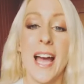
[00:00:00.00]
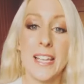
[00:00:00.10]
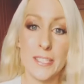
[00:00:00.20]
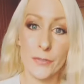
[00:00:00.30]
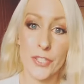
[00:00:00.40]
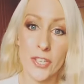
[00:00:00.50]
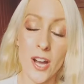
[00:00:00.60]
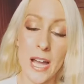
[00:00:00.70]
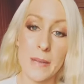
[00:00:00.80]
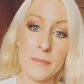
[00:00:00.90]
at different
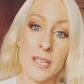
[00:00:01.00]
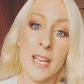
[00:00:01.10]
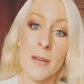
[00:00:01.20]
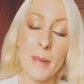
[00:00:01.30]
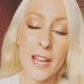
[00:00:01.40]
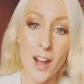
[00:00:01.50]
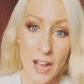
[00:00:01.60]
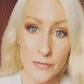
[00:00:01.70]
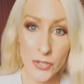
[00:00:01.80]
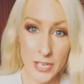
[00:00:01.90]
times. But
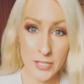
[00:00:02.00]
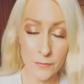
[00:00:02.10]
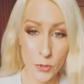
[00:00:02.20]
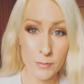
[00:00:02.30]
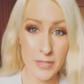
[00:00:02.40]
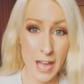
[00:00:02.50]
I've transformed